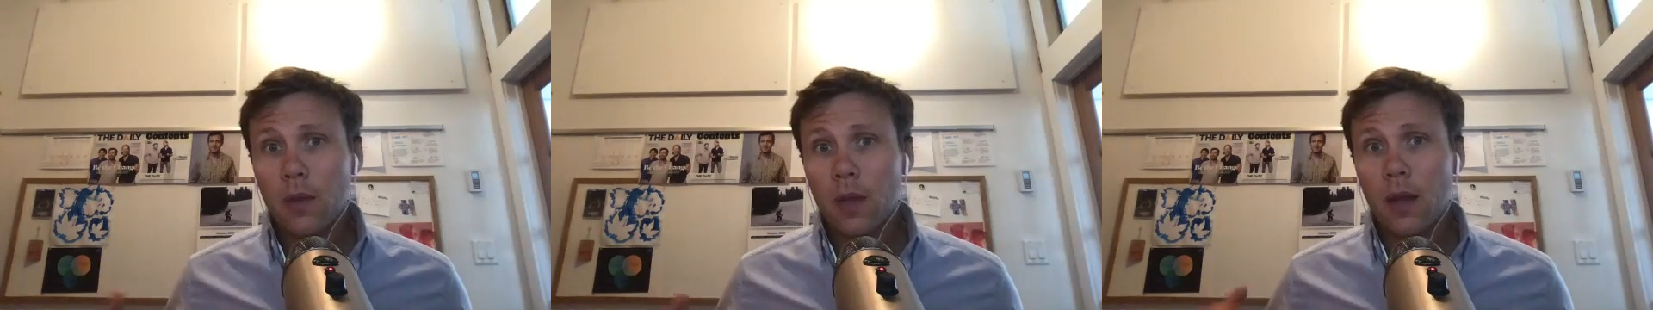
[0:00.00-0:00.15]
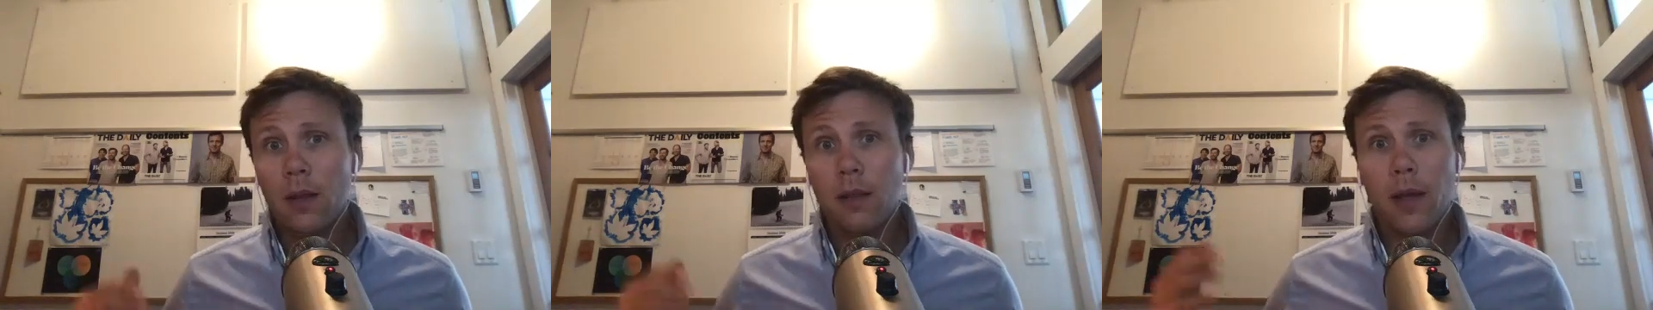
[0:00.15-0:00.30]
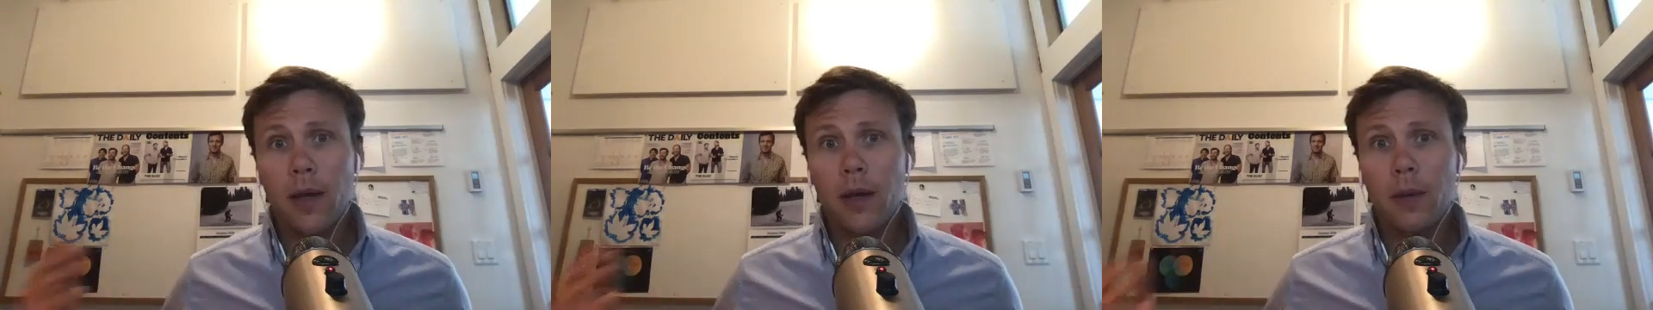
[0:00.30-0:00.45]
a
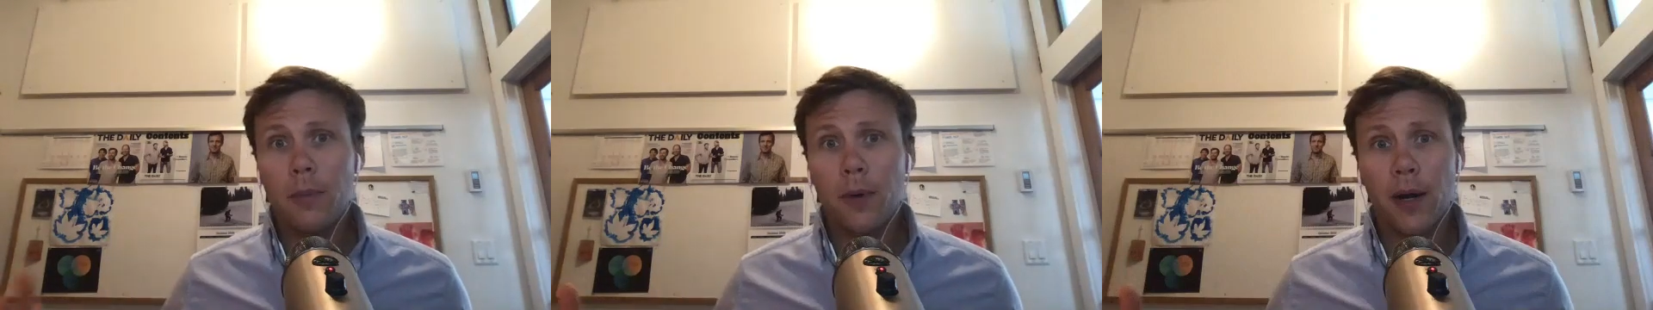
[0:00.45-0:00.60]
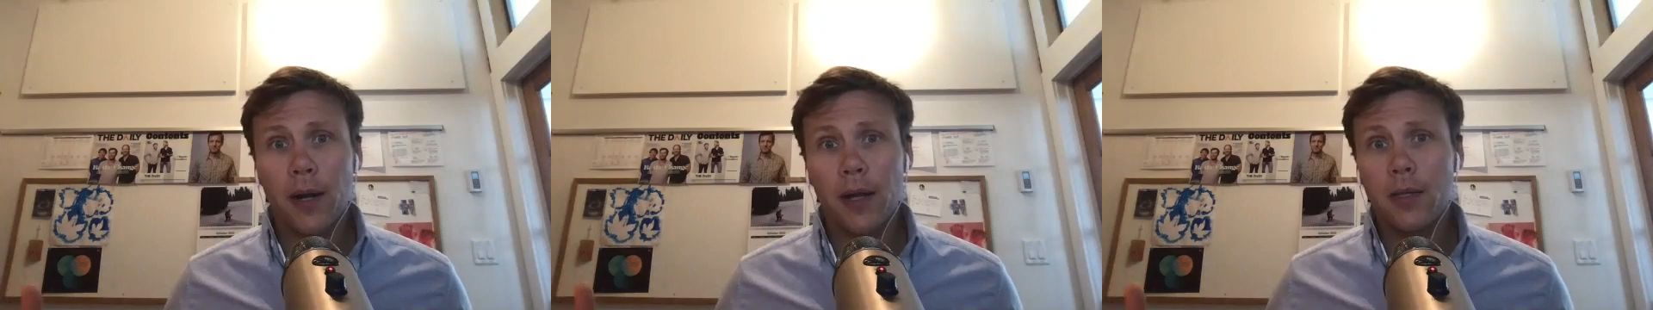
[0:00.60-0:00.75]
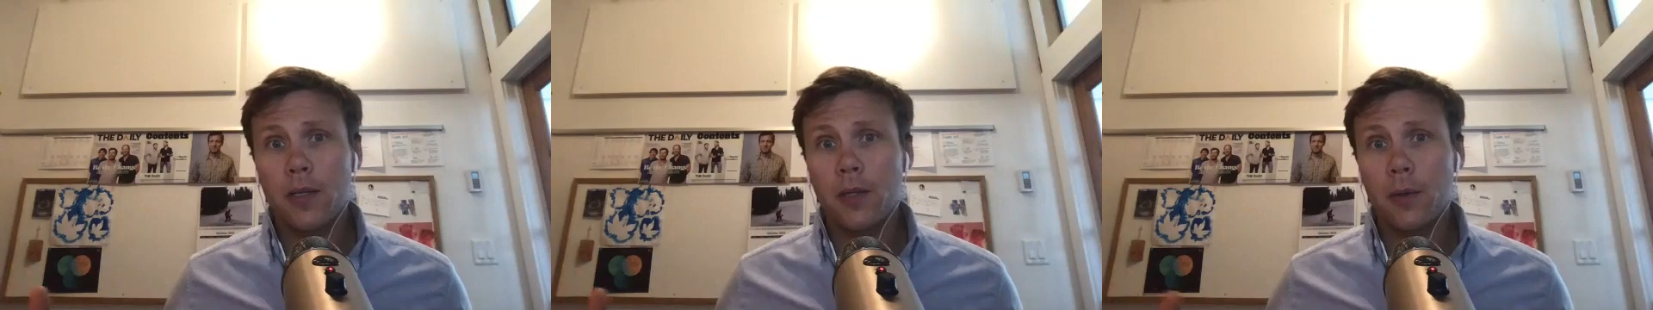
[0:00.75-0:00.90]
lot of
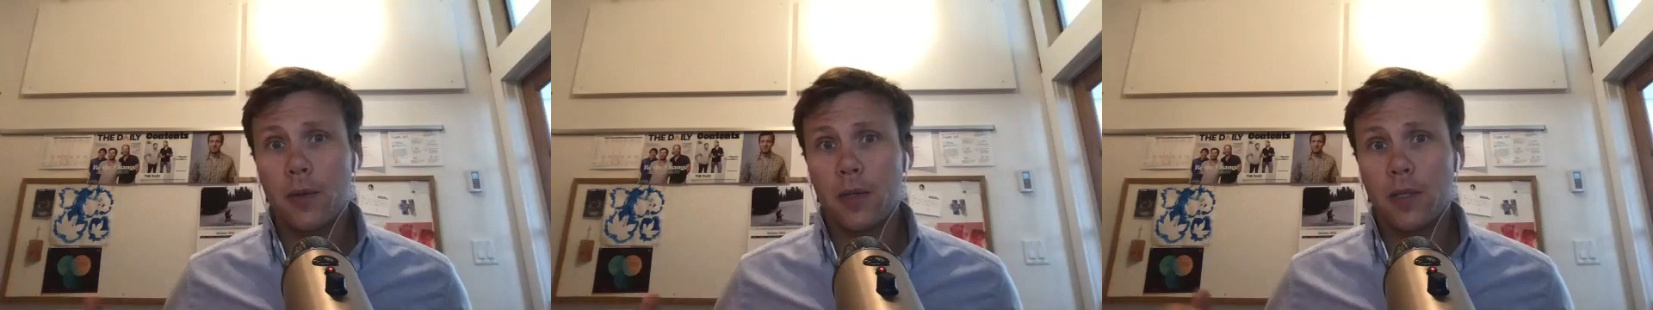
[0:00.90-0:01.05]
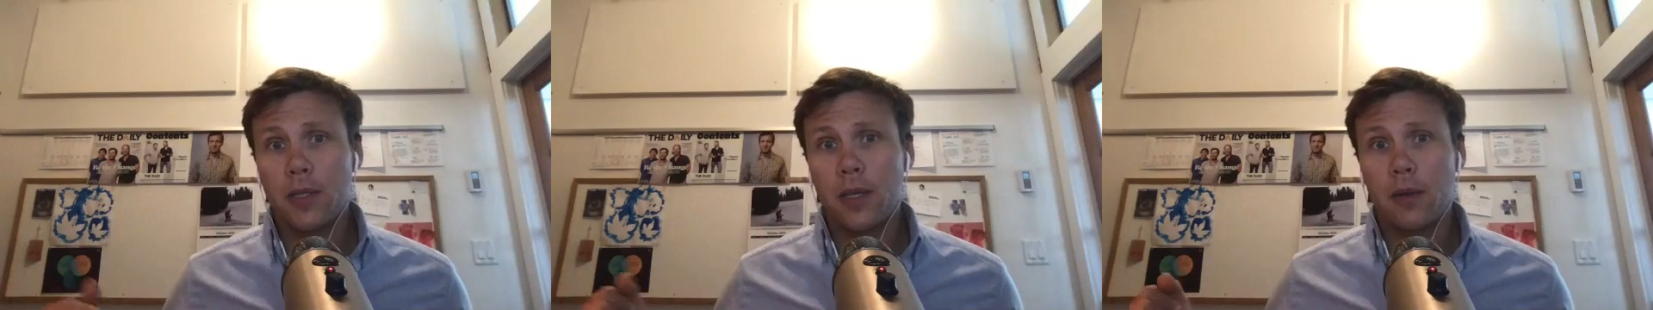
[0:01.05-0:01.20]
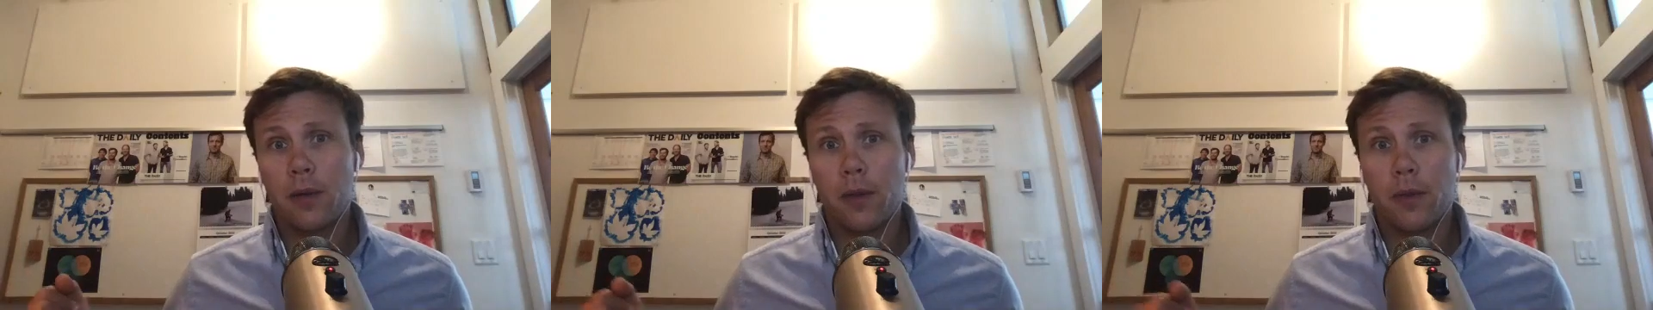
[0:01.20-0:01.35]
brands who are
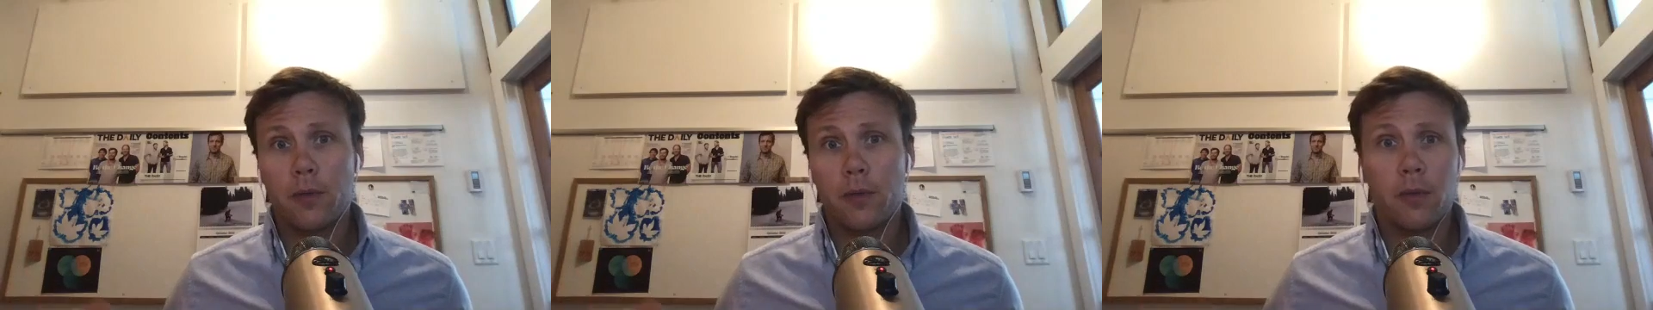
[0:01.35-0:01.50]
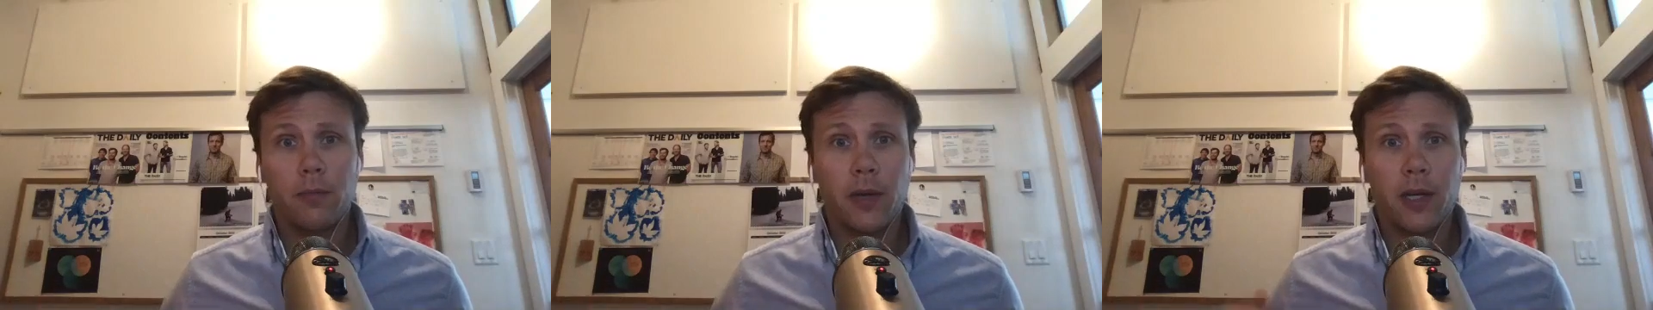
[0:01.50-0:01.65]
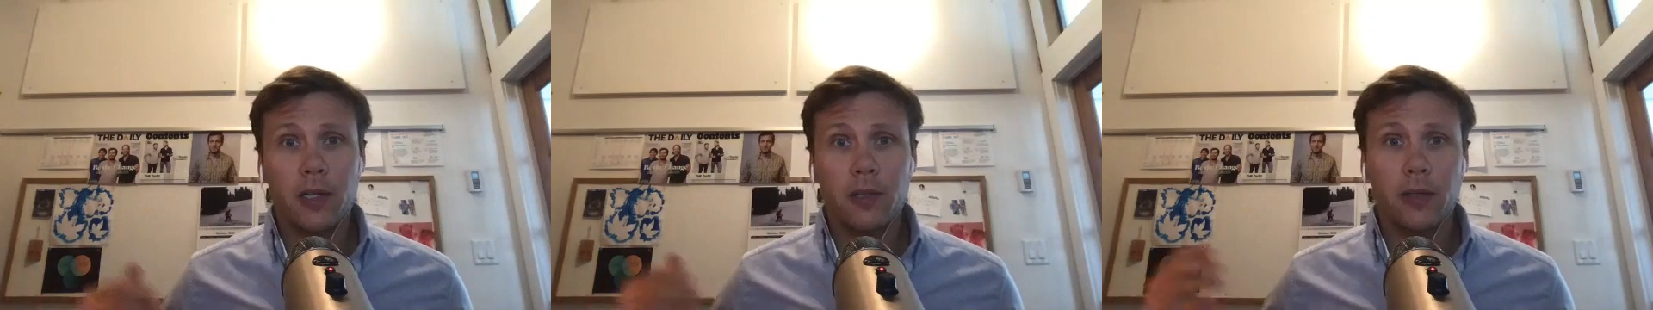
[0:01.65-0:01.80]
selling through
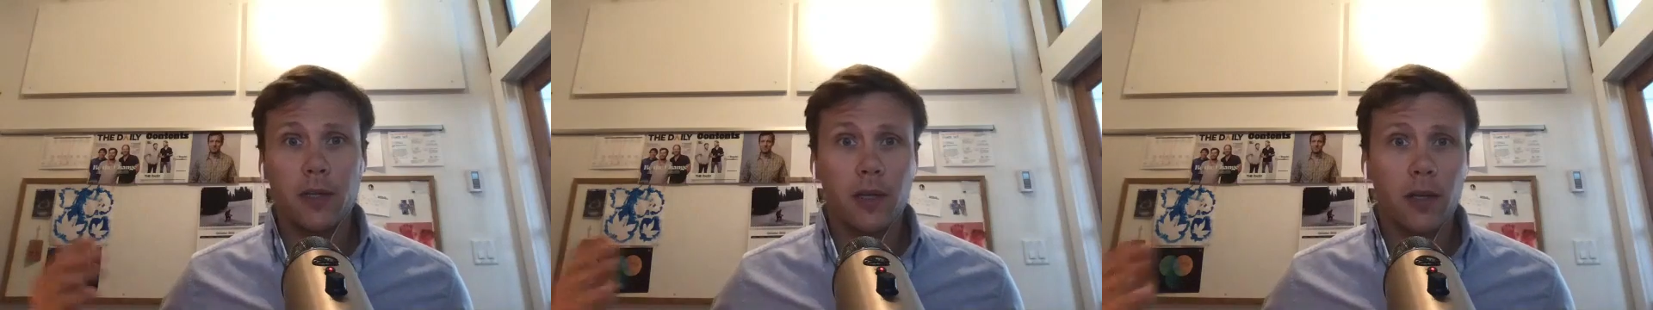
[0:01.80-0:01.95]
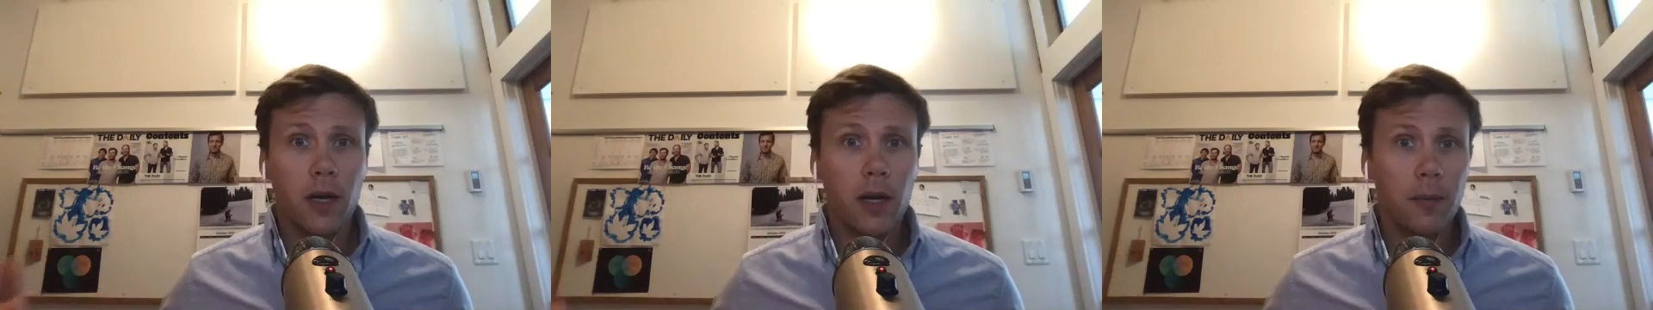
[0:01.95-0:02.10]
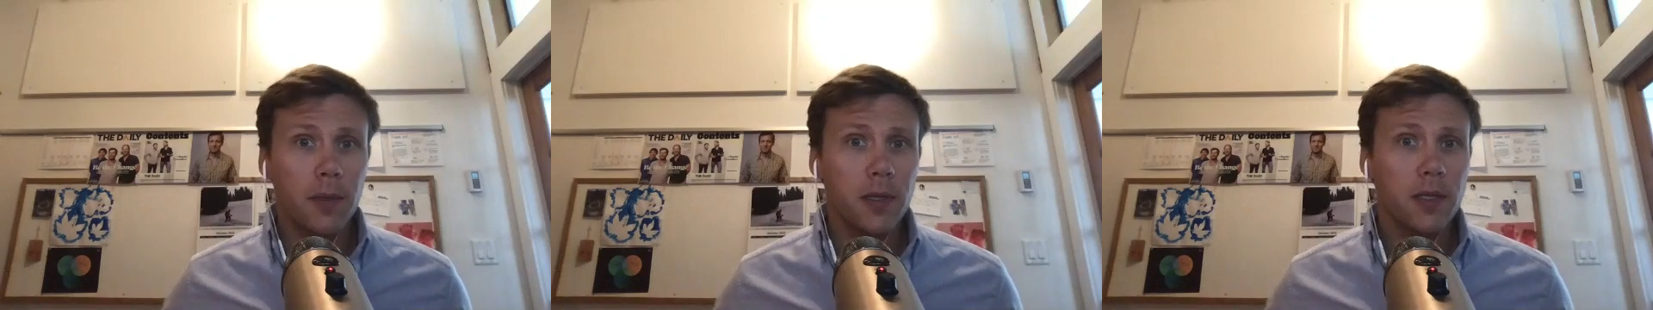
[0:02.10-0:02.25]
major
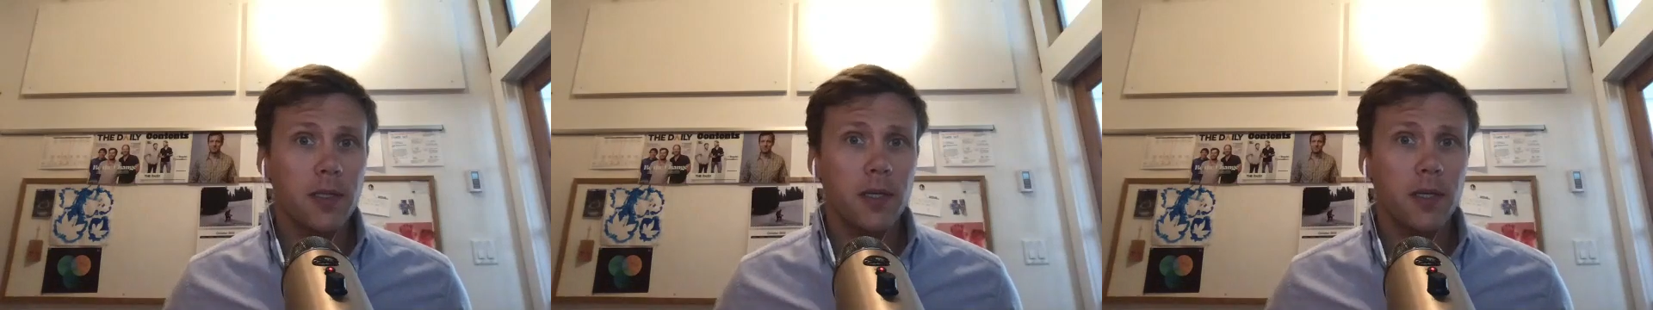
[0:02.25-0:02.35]
e-commerce